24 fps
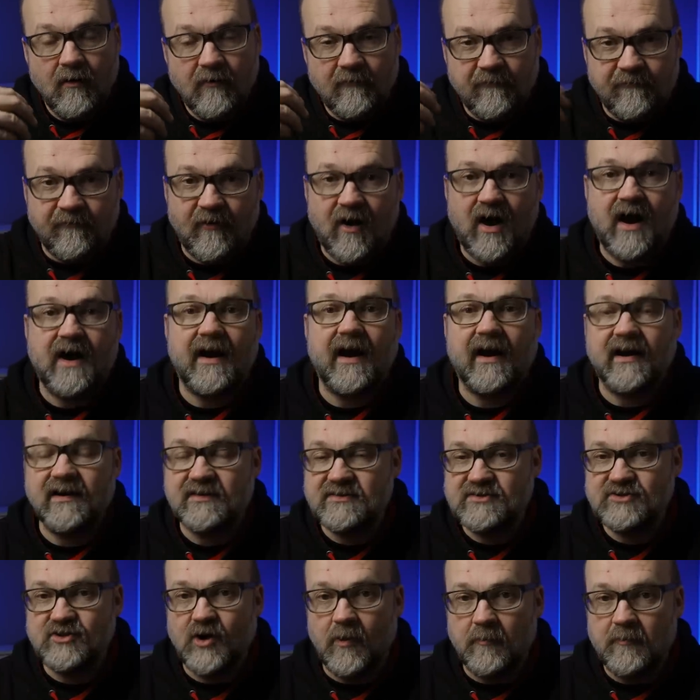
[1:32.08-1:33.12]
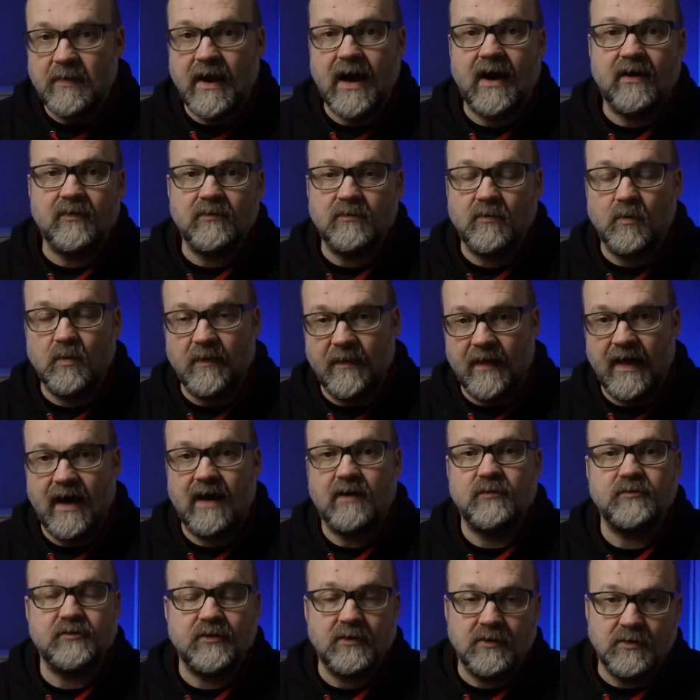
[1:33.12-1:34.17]
far I can stop down
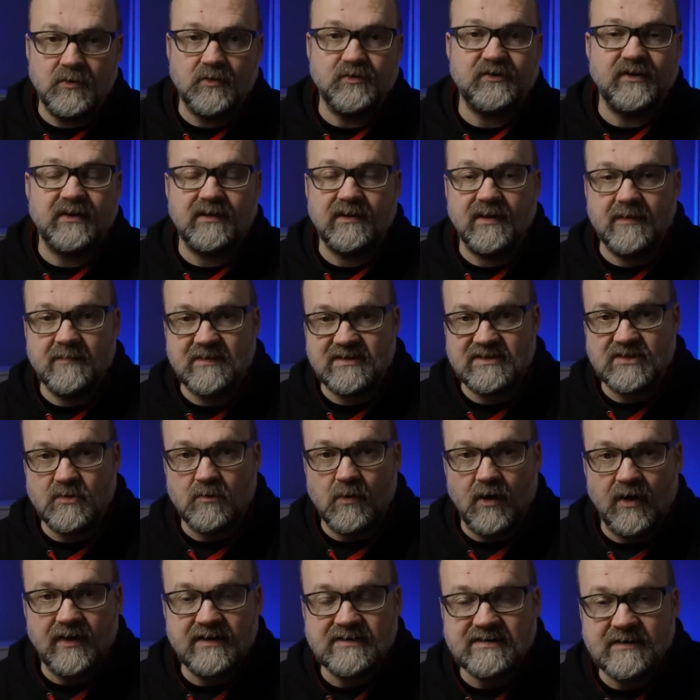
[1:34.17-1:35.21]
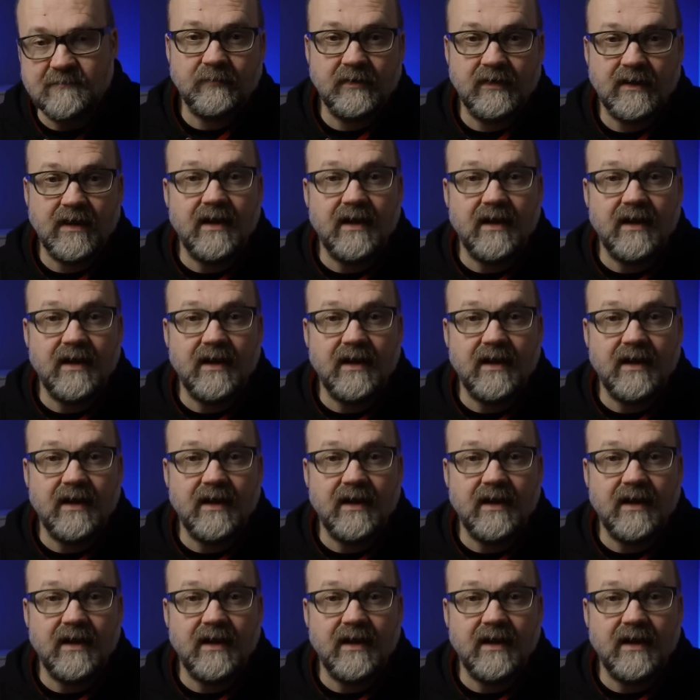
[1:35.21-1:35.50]
without losing the image quality.